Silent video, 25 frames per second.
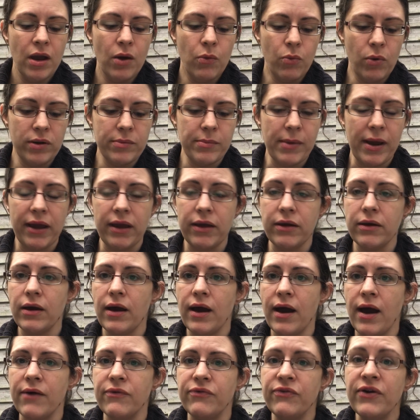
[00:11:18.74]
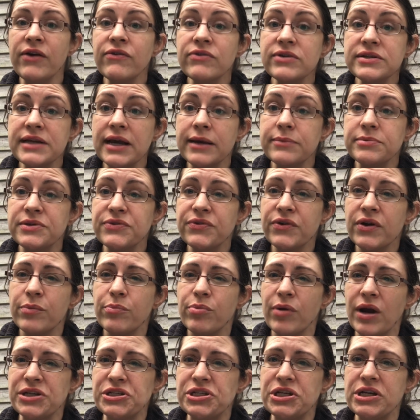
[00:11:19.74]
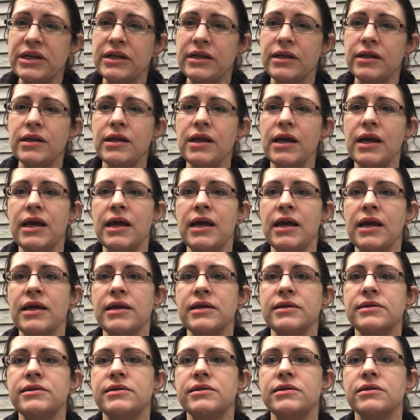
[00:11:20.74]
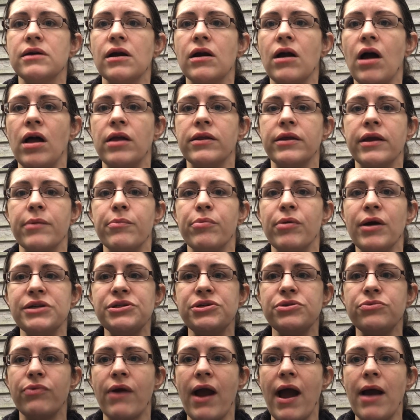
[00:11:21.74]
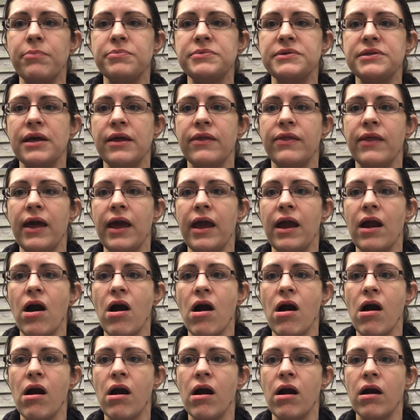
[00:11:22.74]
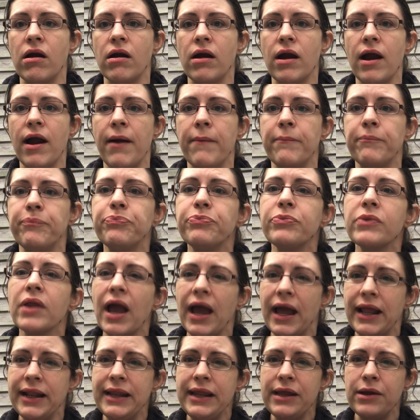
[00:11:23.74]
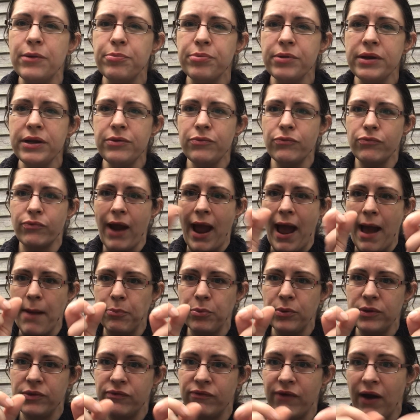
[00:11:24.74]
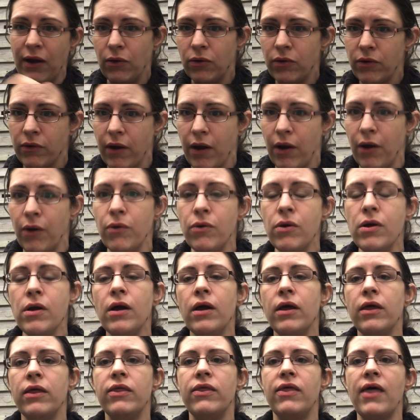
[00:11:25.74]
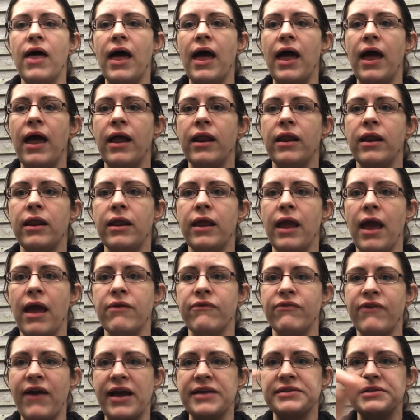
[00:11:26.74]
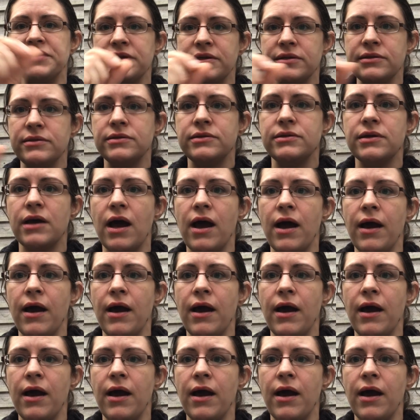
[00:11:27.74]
One of my favorite types of compression is called compression wraps, and they are a neoprene wrap with Velcro that get fastened